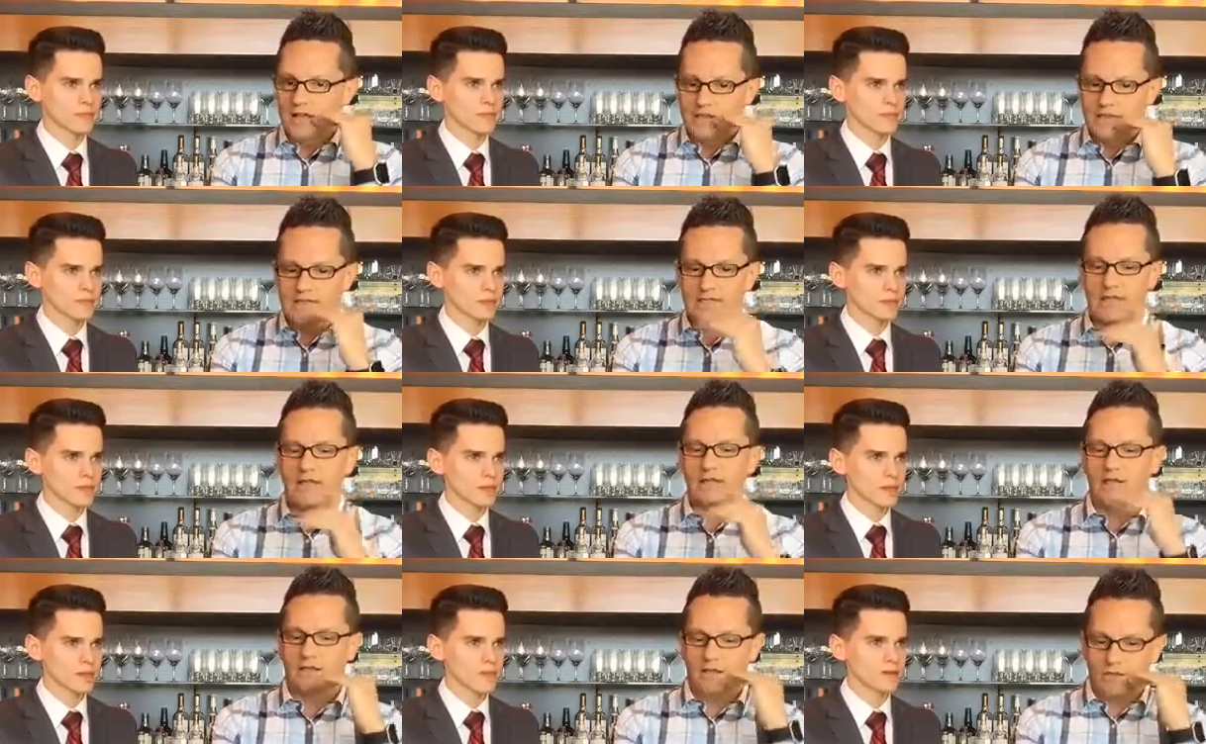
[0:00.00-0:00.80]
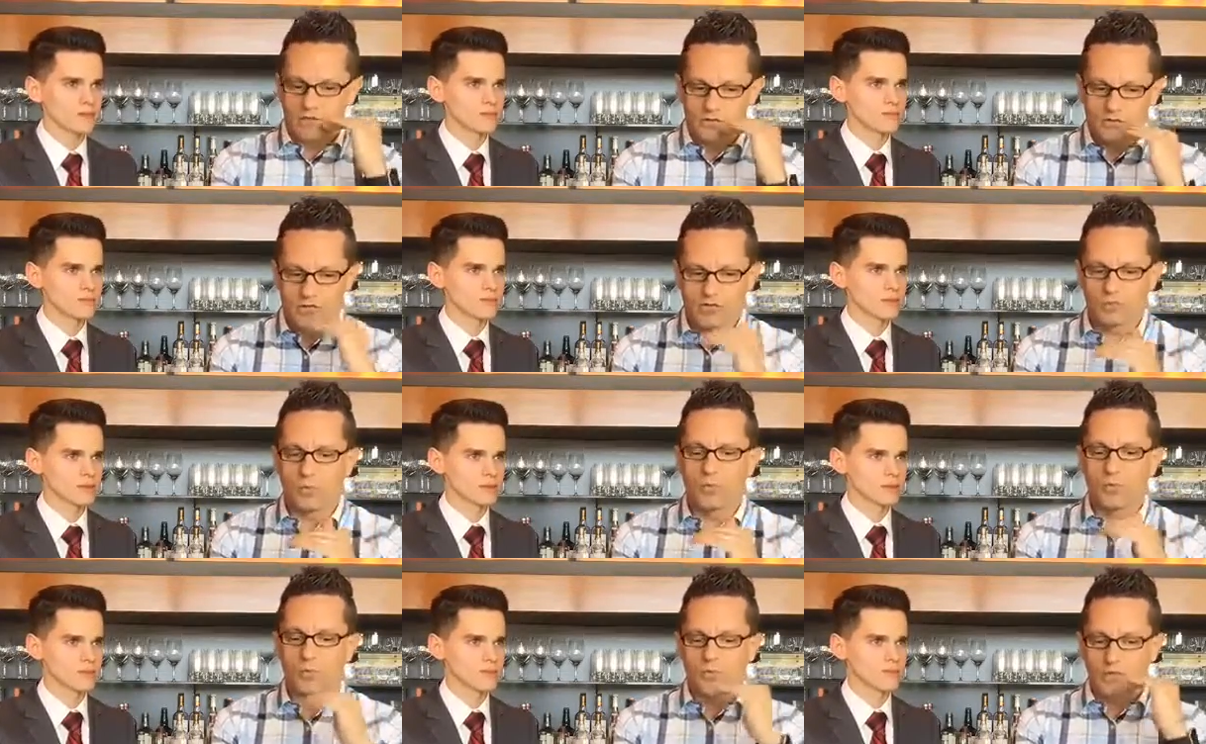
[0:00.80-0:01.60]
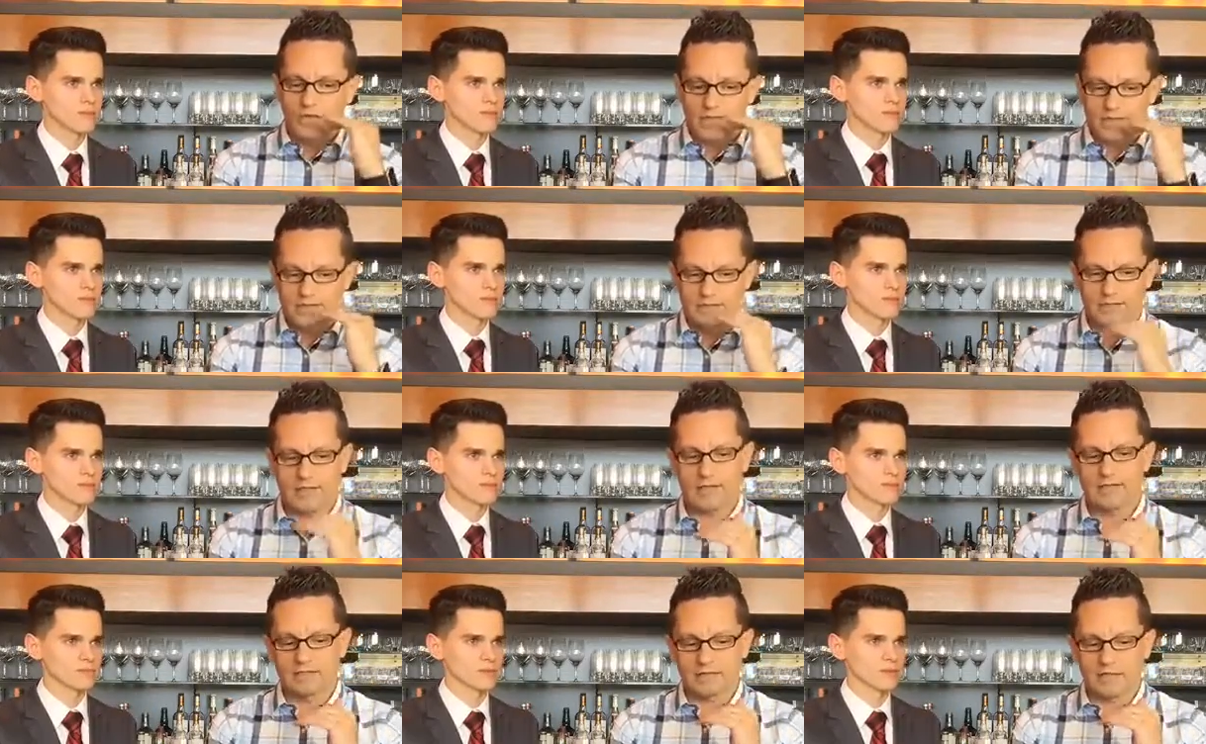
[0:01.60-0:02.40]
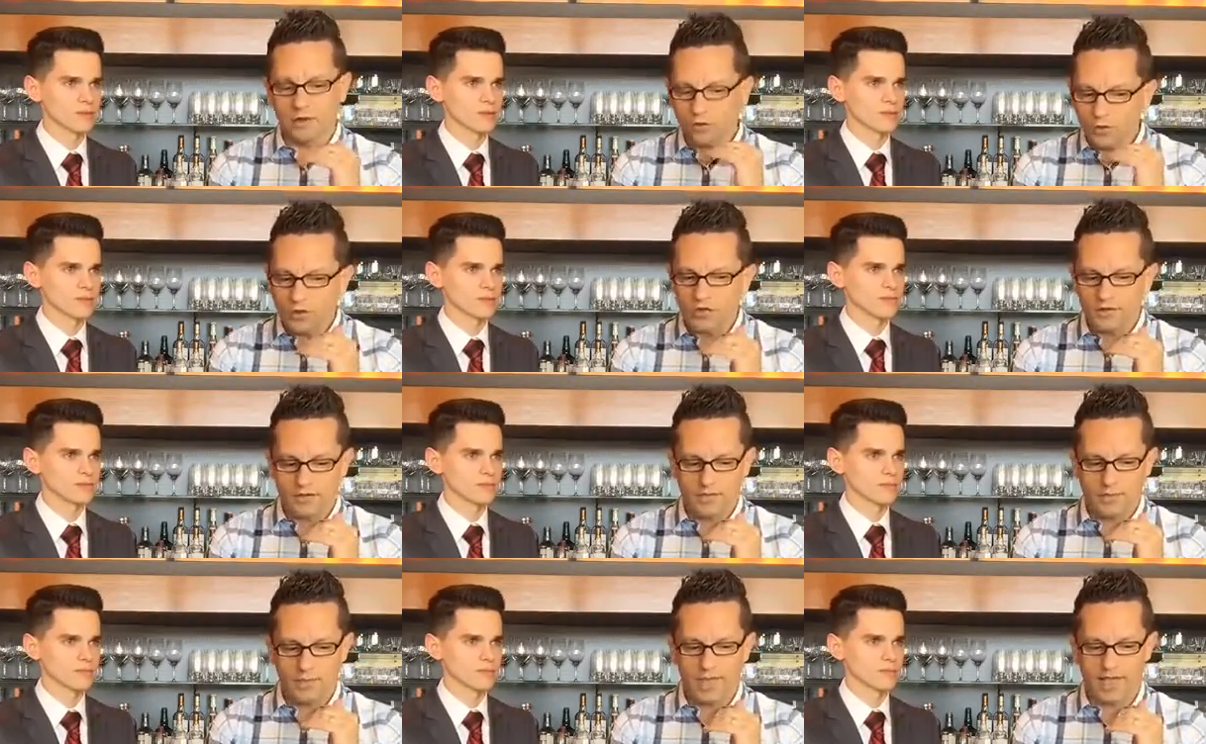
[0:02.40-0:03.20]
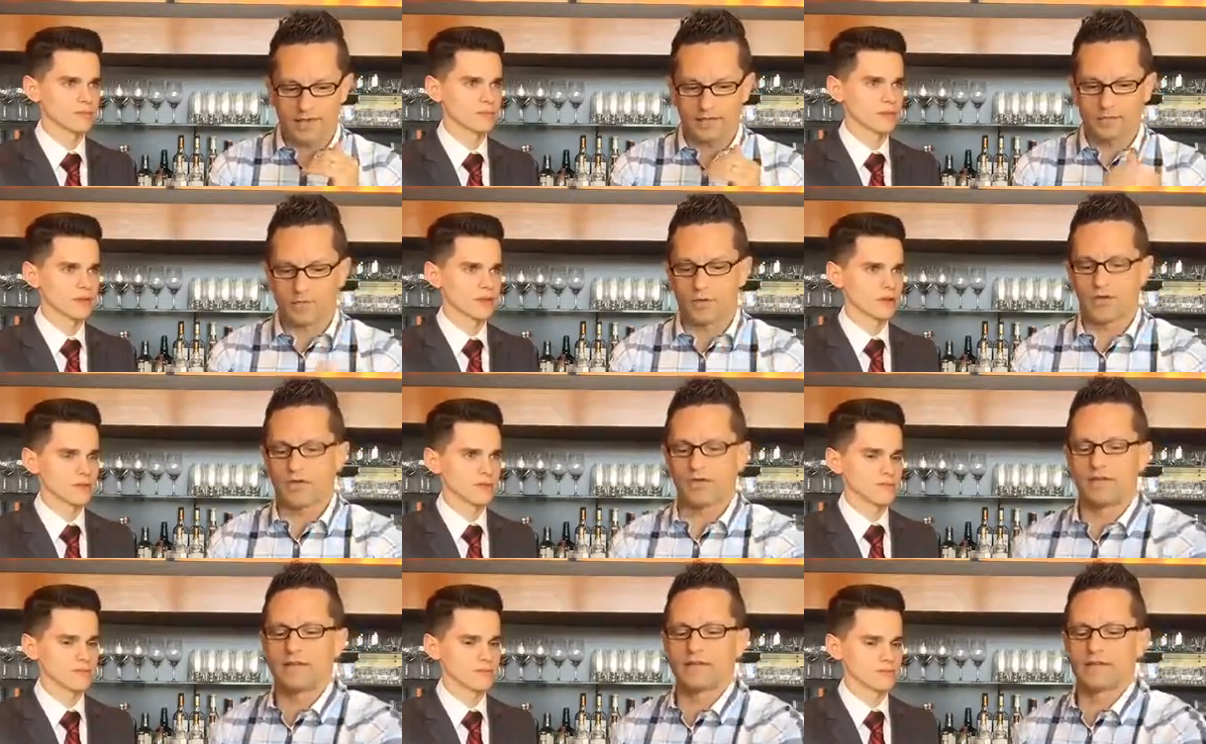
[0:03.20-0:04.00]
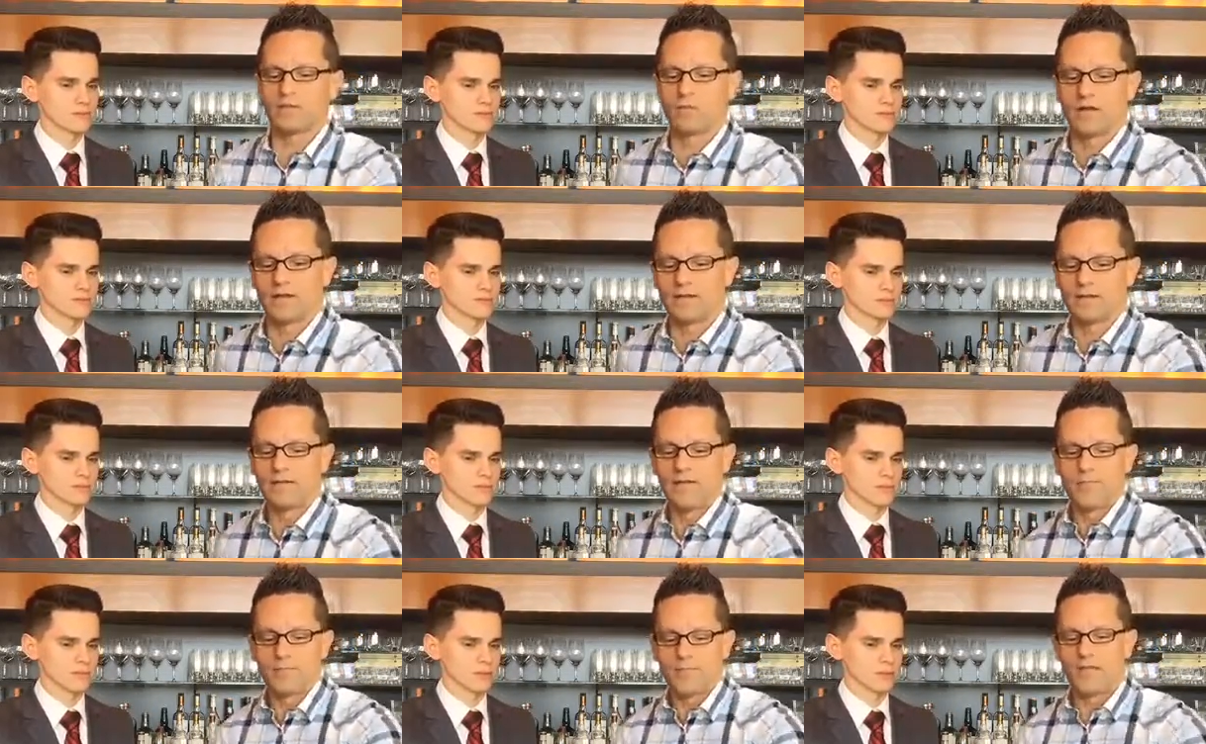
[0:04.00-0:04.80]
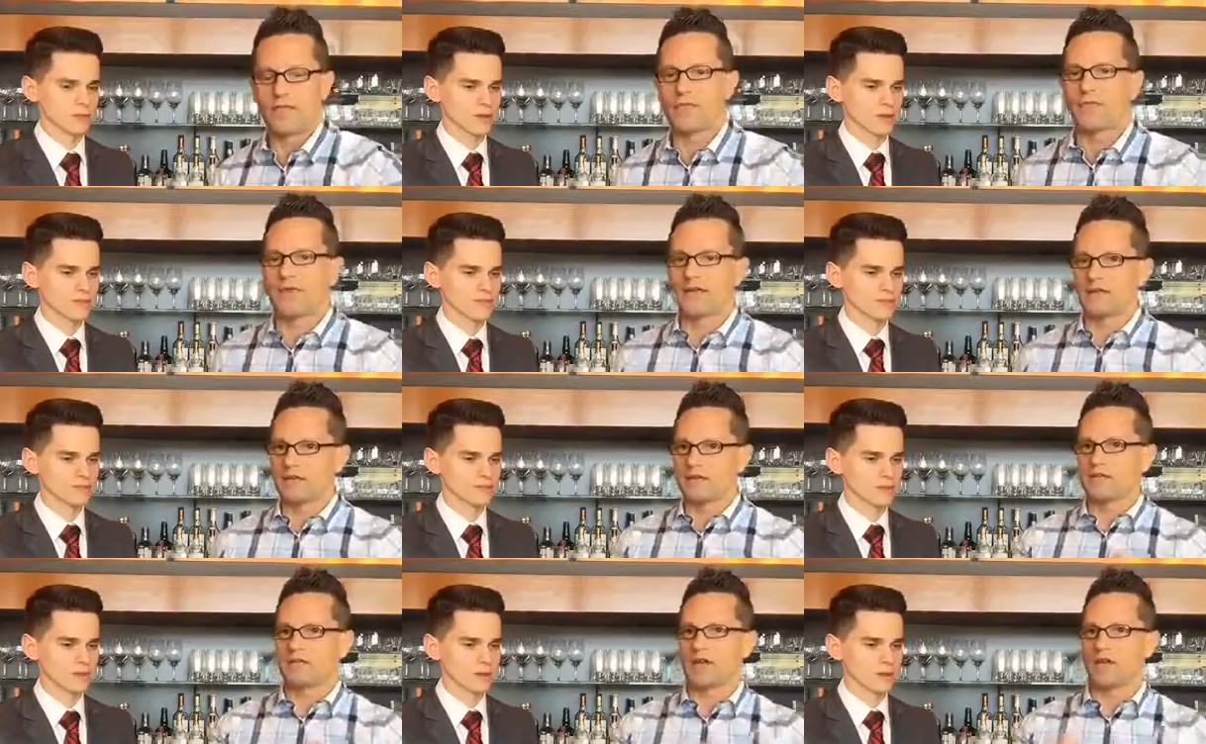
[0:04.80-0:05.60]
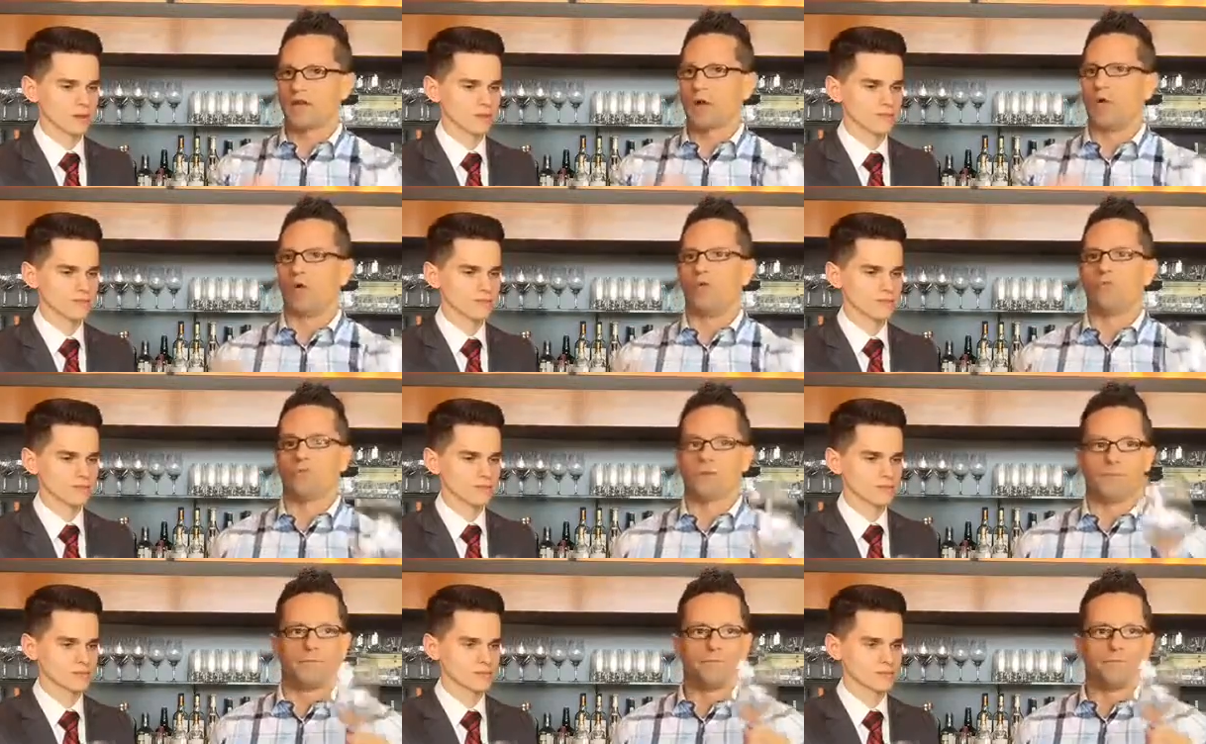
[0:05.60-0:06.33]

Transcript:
Speaker 1: subtle, smooth, stays longer in the palate, what I think as well, and then it's like over.